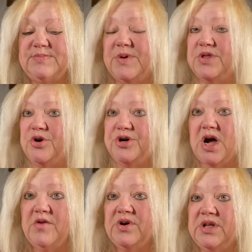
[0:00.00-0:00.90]
but they're
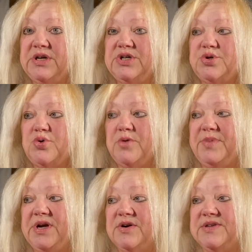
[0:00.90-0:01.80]
not really sure
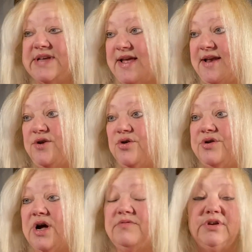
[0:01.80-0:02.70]
because, and you're
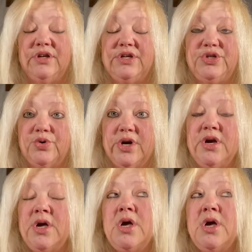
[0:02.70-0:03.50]
not really sure,